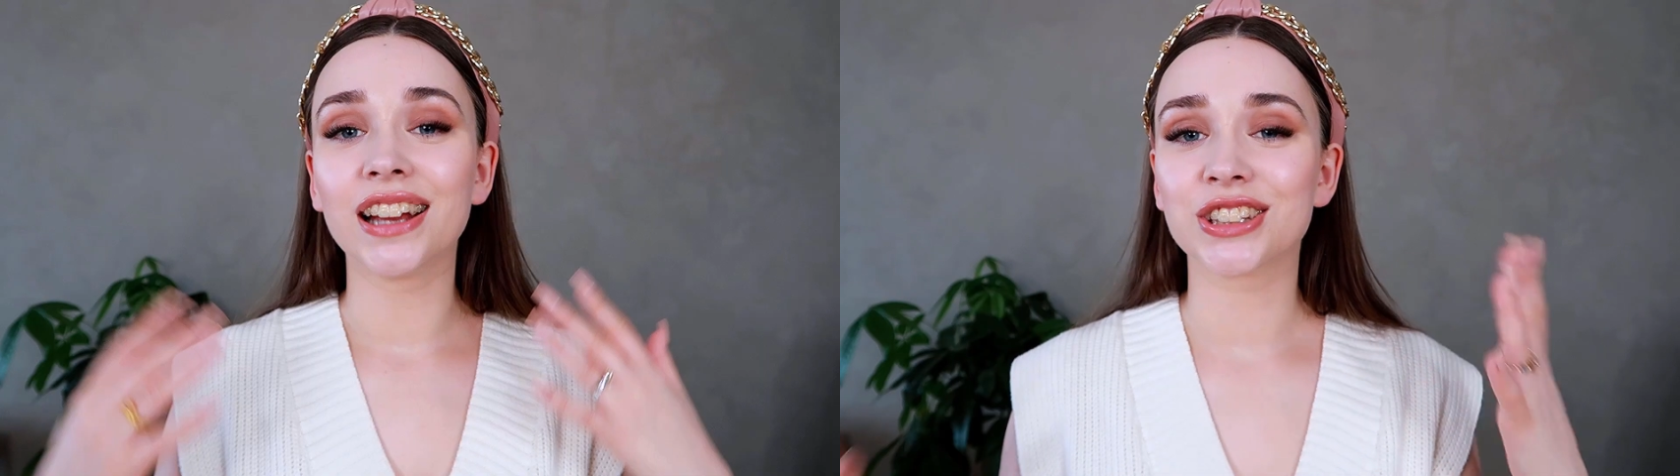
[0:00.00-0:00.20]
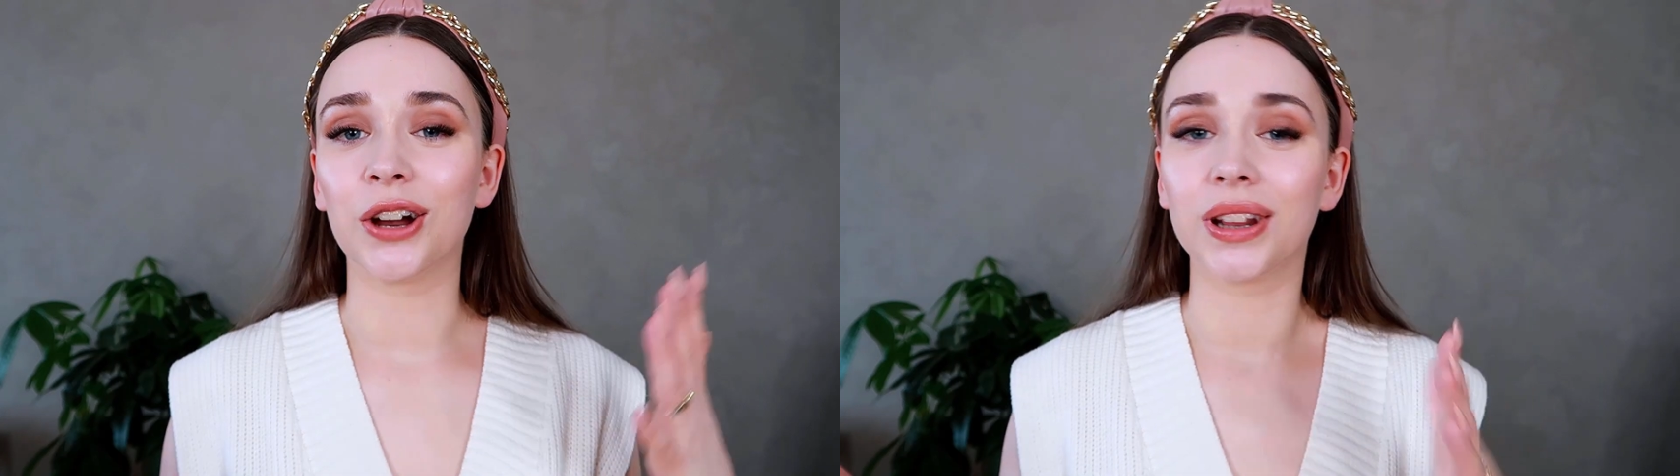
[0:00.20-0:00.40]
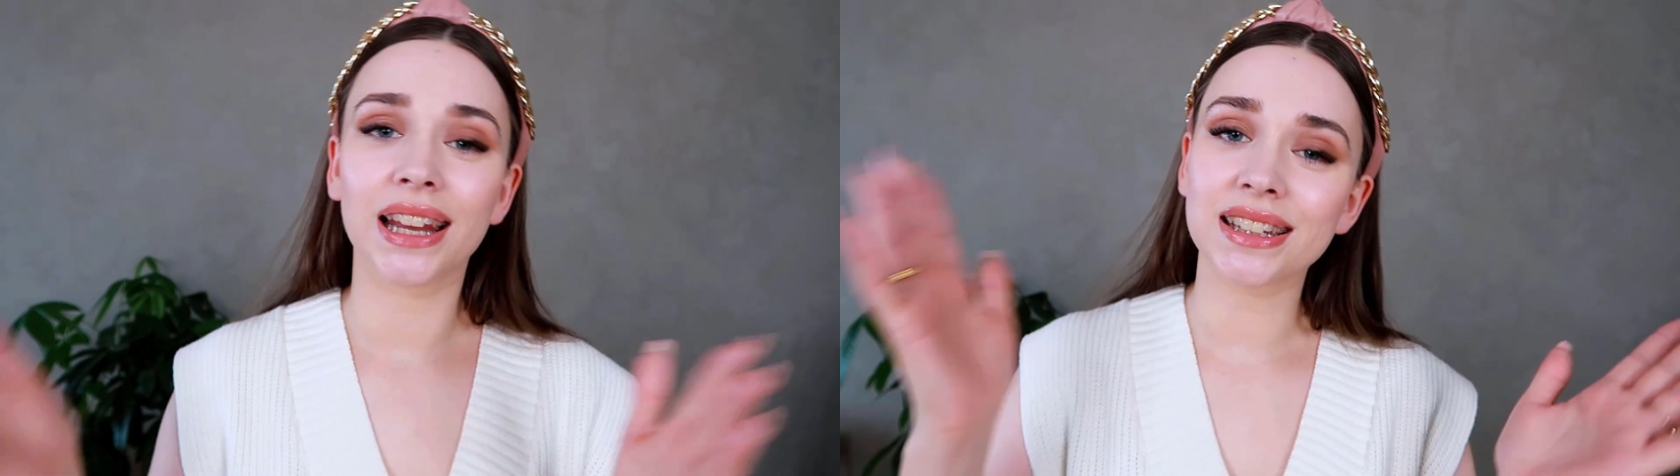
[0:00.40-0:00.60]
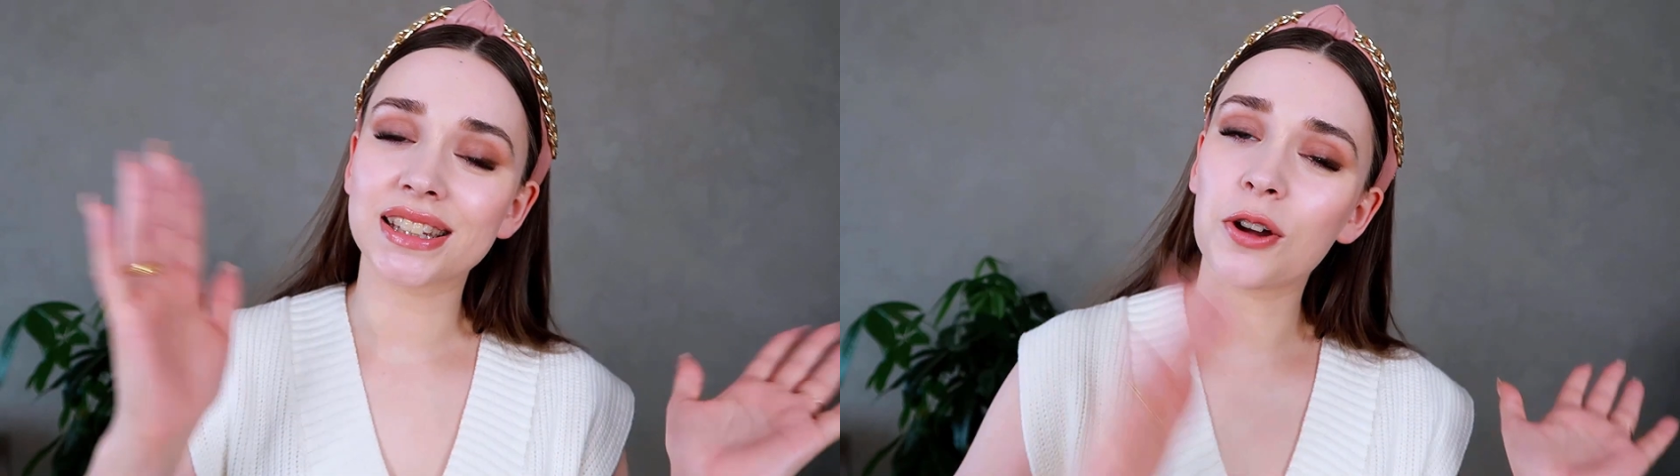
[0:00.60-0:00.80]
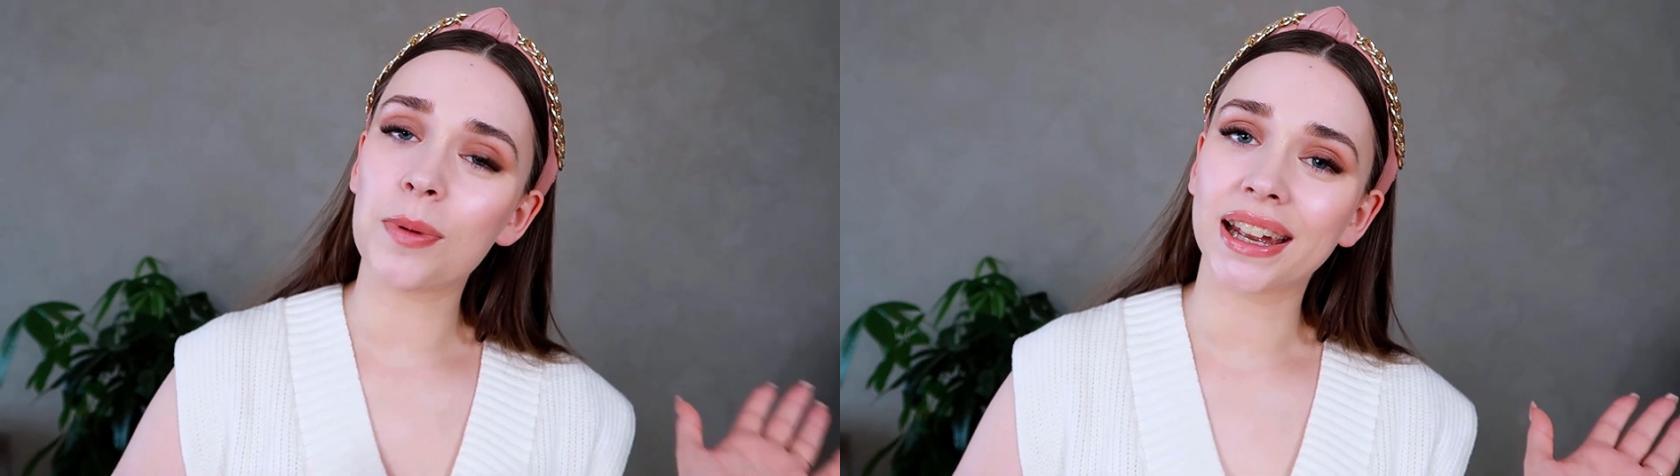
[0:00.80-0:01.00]
So let's
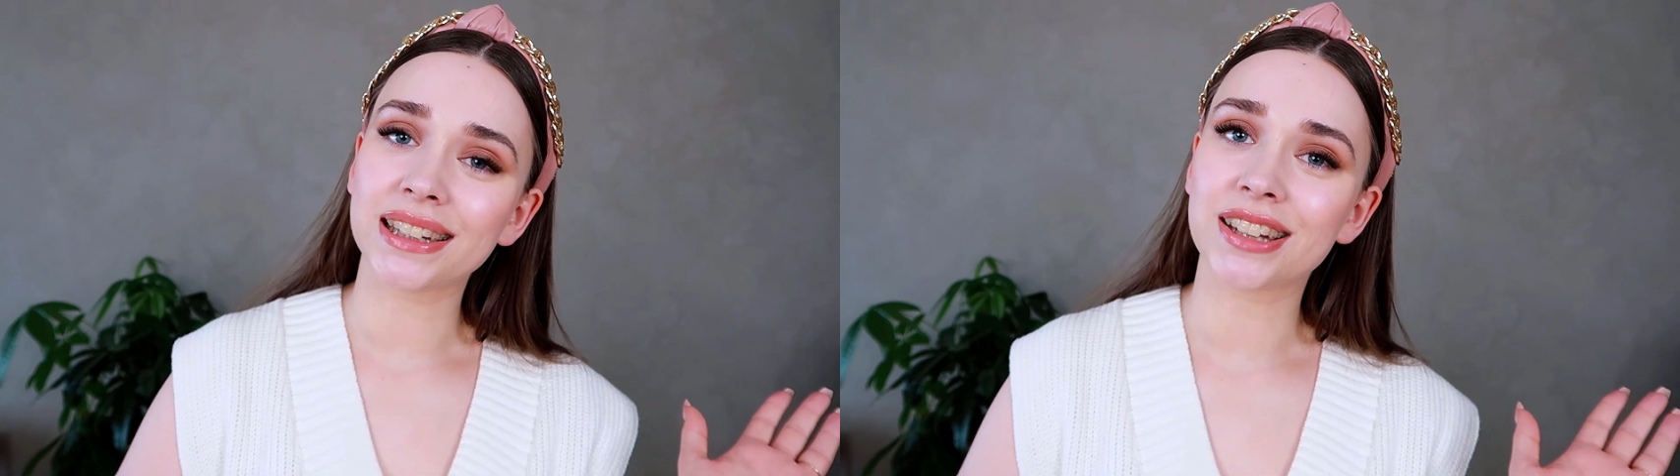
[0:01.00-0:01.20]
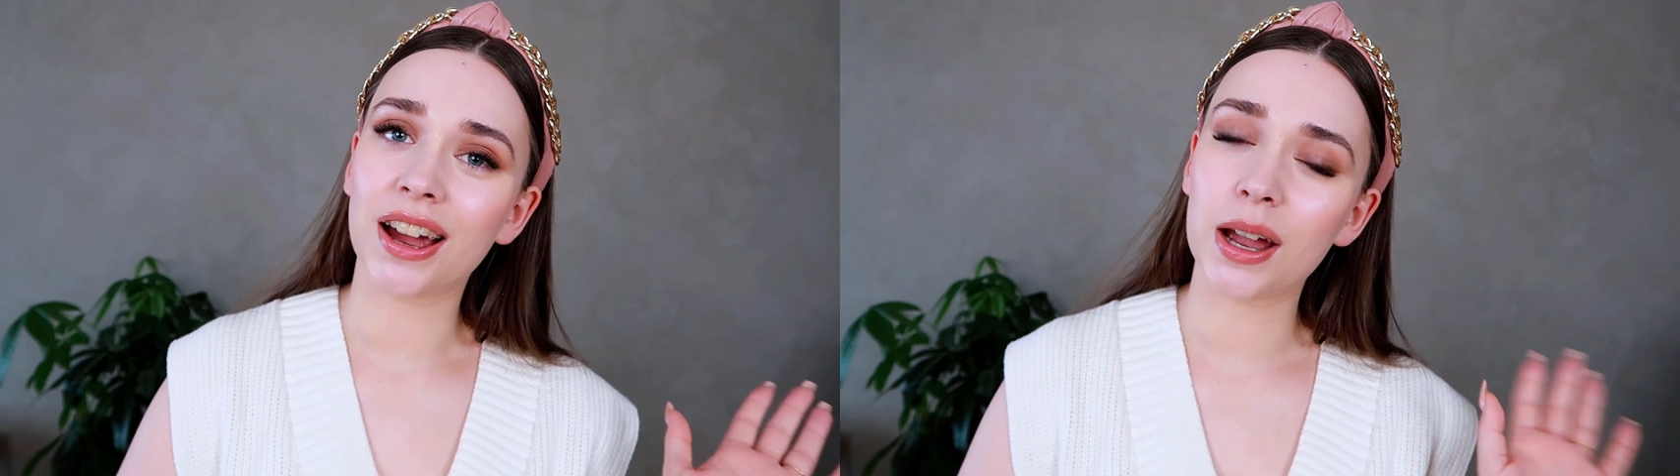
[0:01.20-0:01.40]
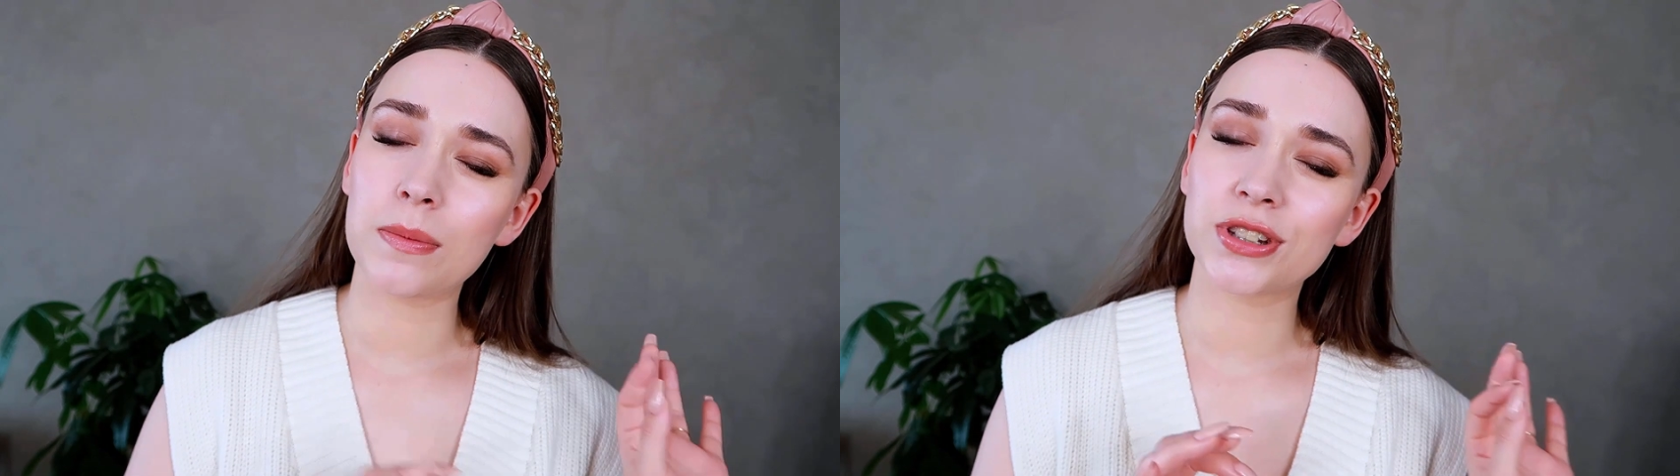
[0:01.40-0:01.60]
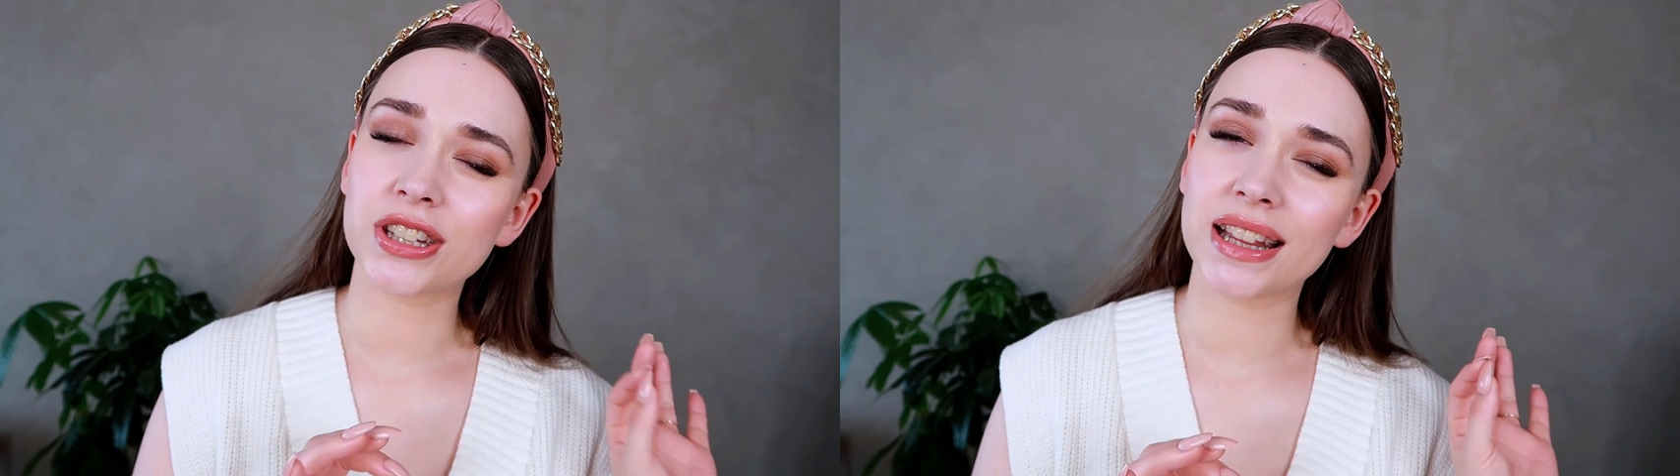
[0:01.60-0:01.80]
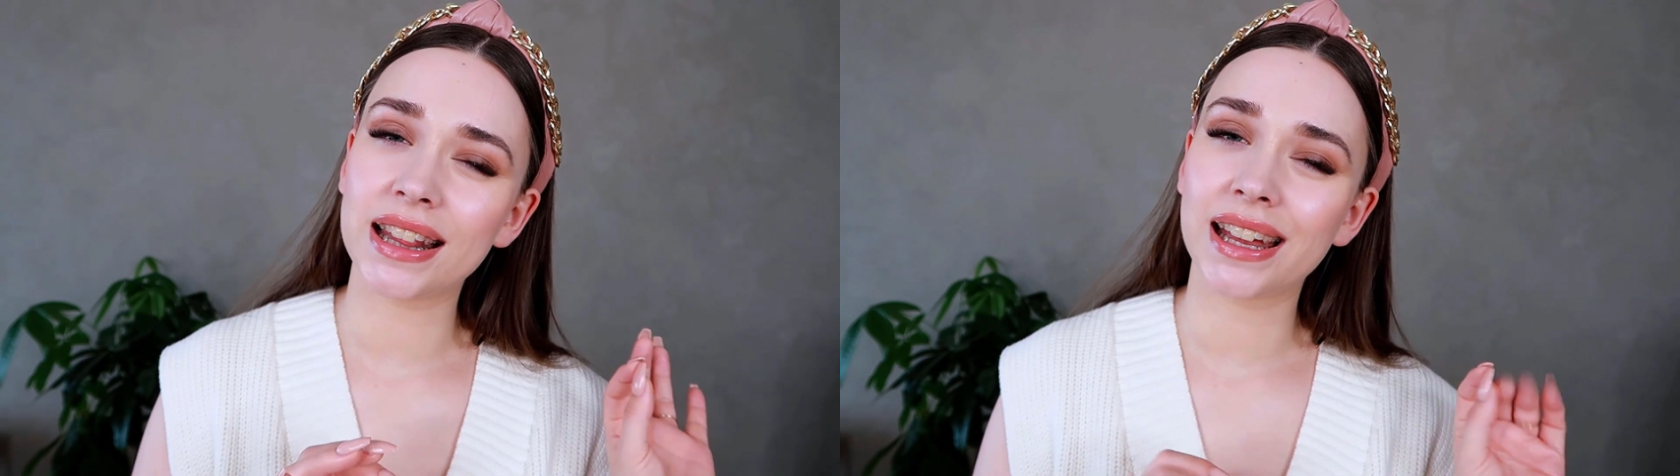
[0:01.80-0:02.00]
go back in time
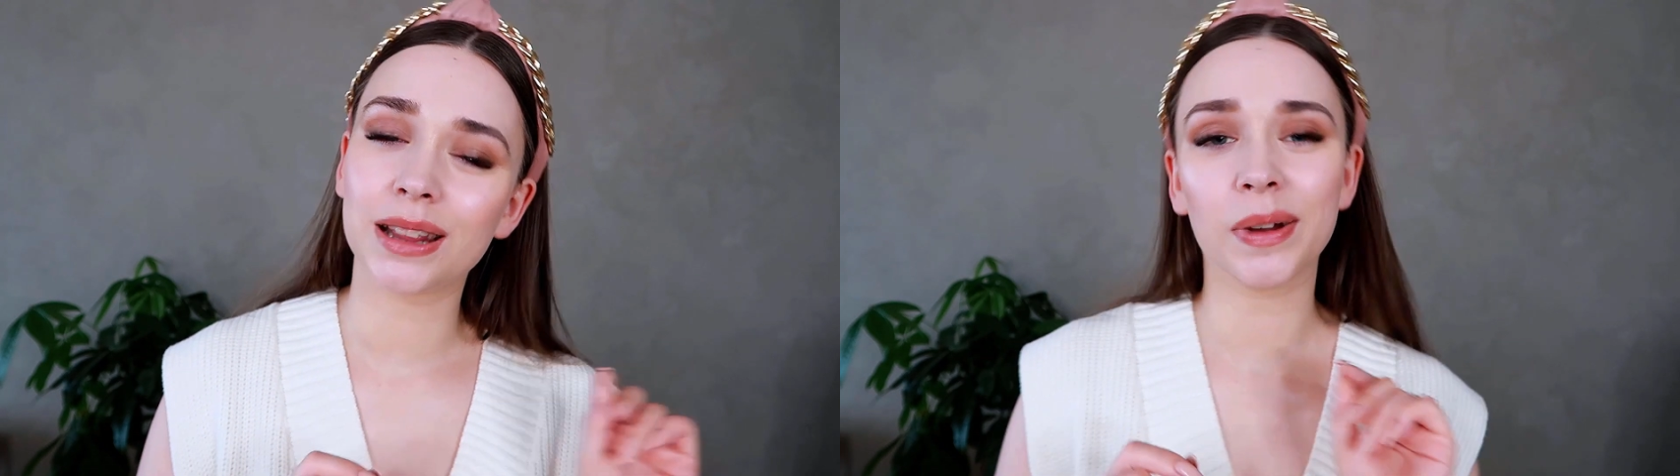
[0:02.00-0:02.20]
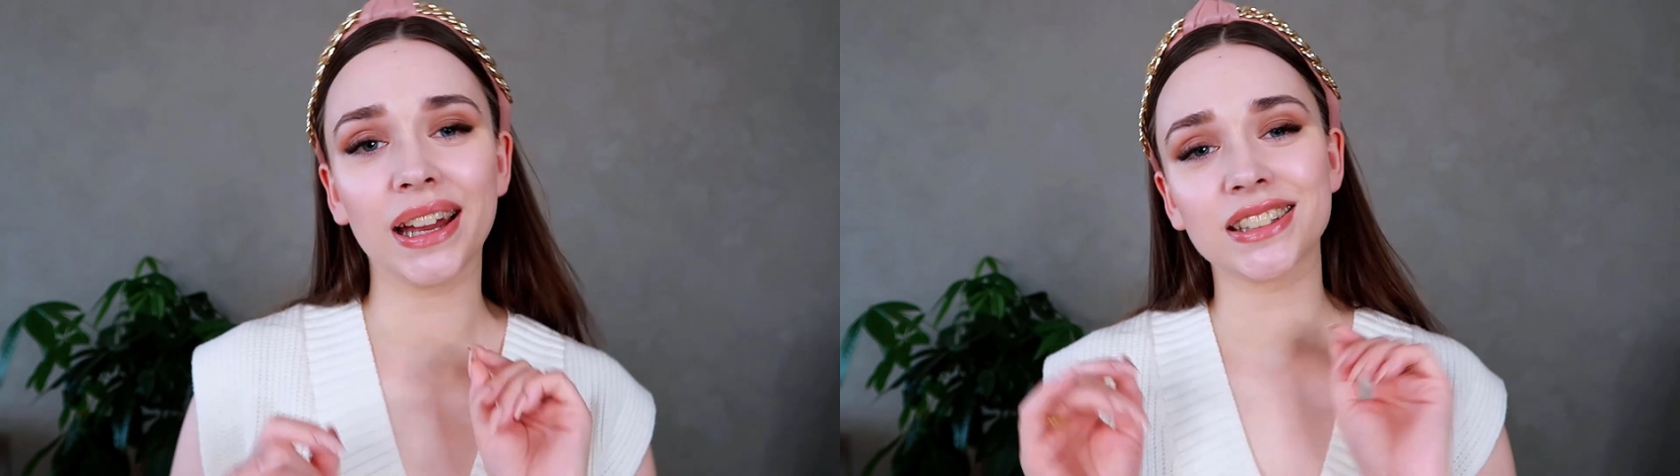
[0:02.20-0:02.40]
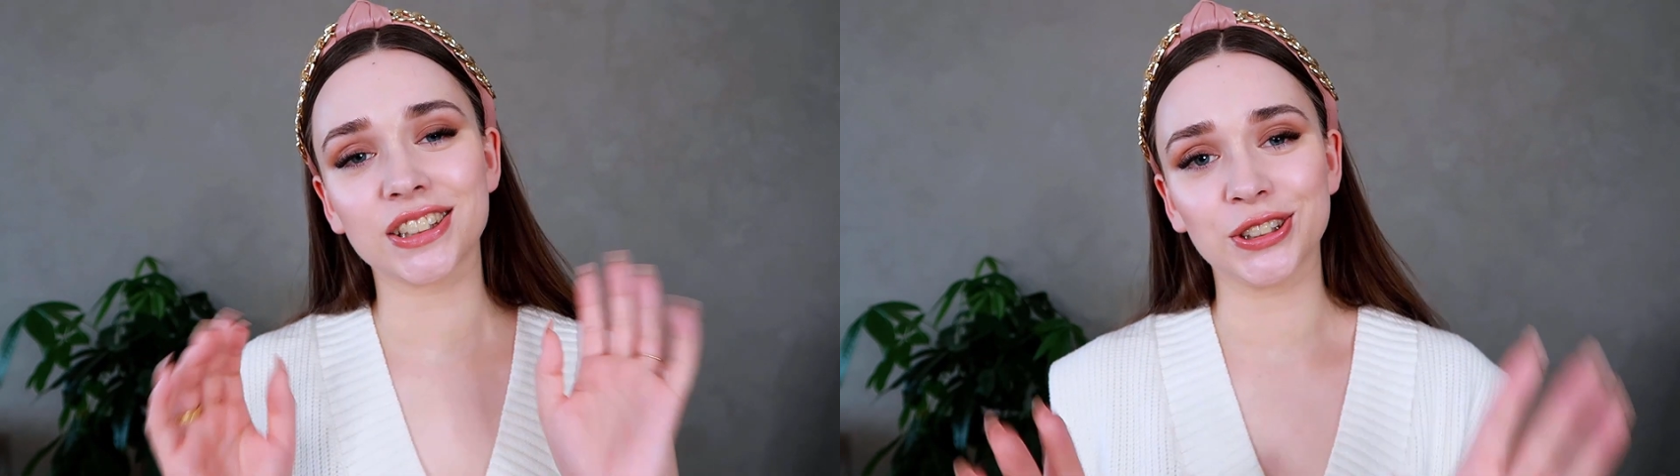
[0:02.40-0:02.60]
just a little bit